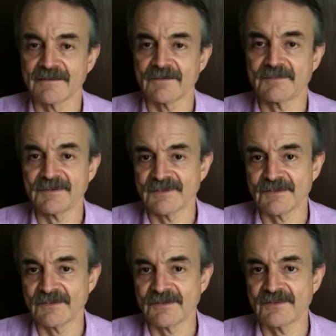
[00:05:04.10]
100
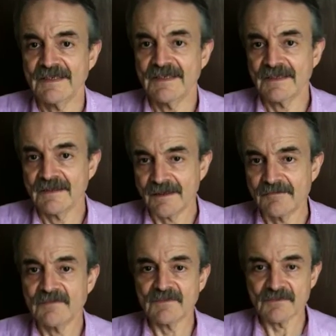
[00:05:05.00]
positions,
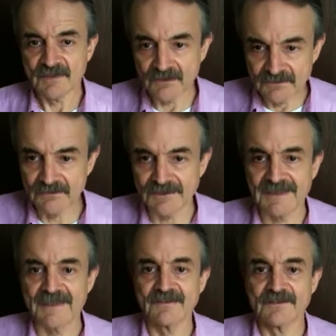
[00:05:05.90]
go through it
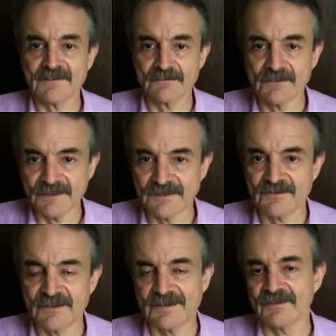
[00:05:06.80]
again until you really
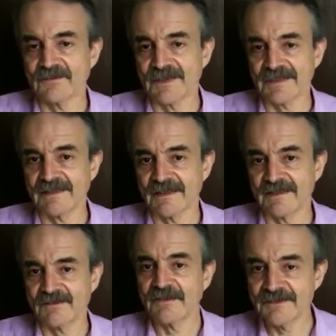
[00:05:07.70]
start to
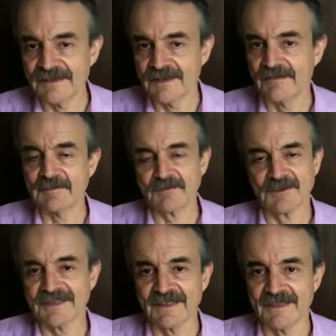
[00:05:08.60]
recognize, oh yeah, I remember
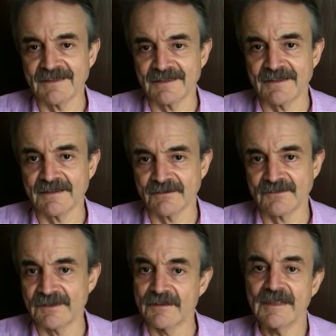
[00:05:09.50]
what the idea
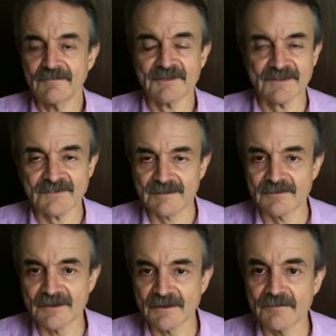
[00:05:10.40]
is here. Because
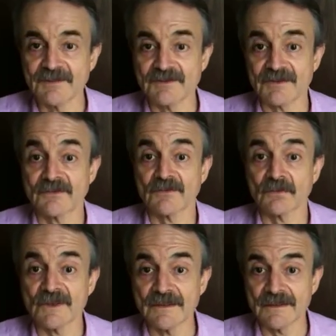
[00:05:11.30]
similar positions
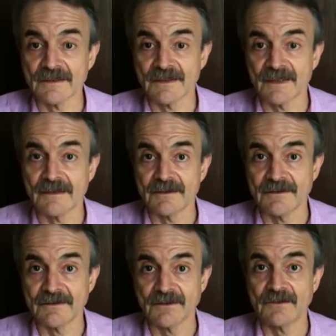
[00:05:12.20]
will occur
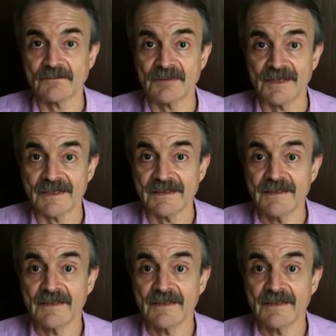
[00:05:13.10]
in your own play.